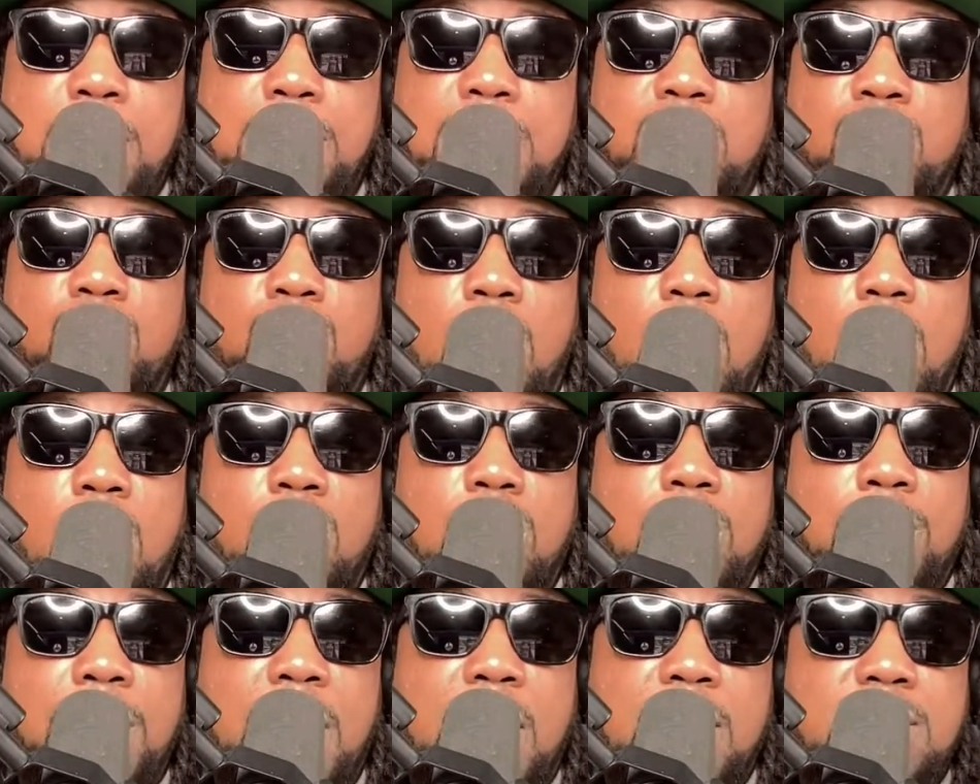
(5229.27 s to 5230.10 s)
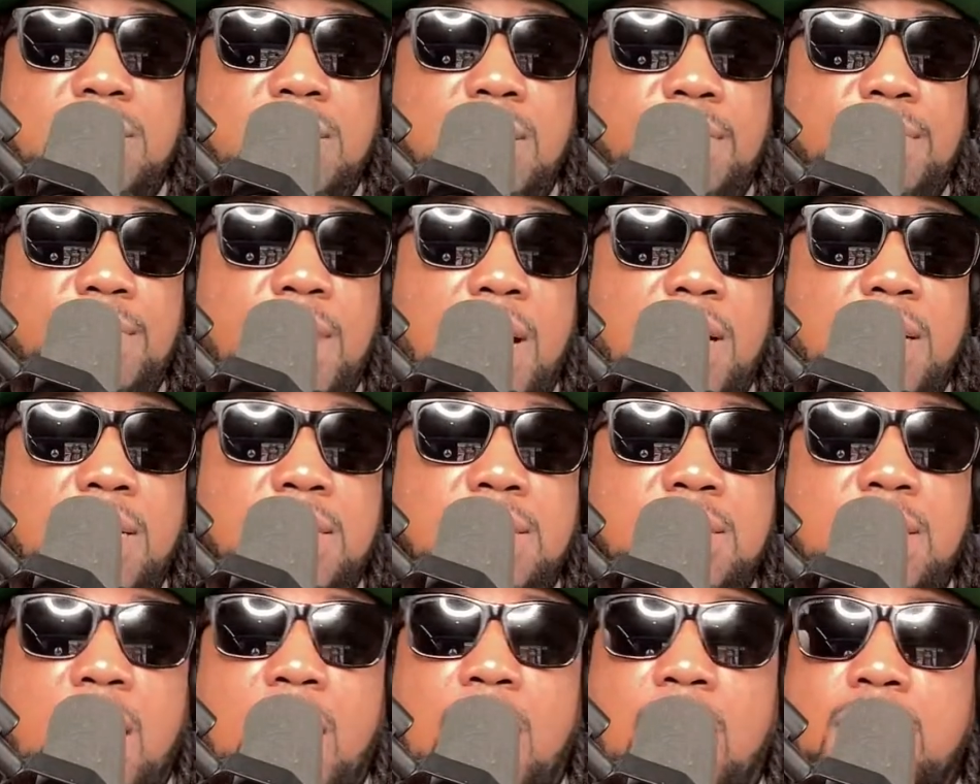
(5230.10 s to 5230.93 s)
They be wrong when, about stuff like
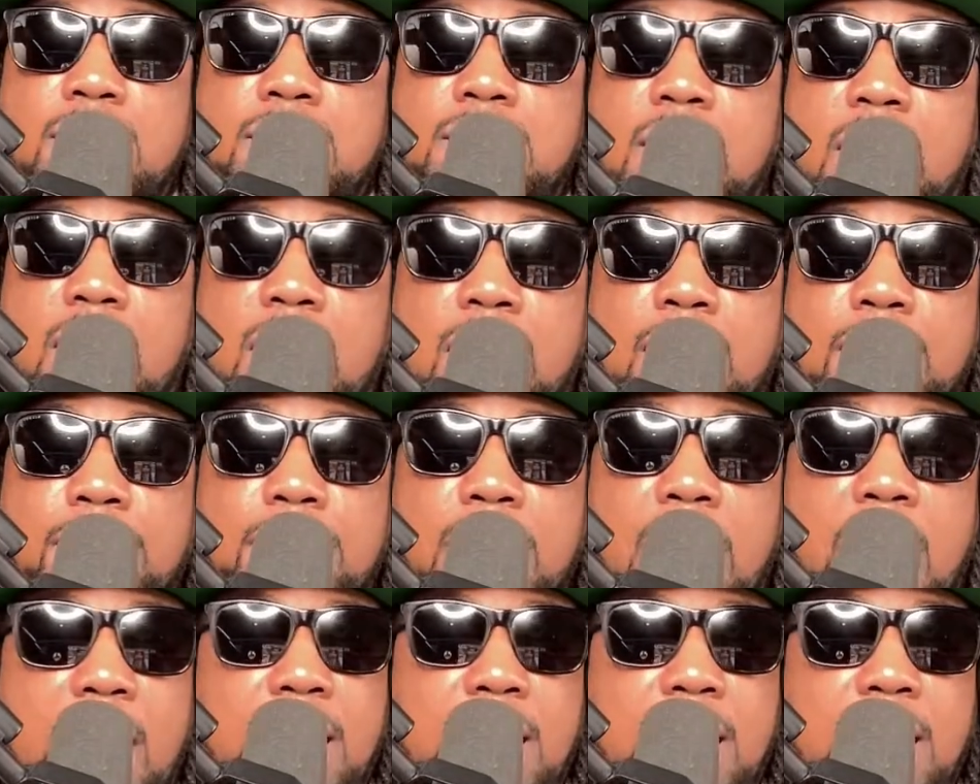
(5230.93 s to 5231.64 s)
this all the time.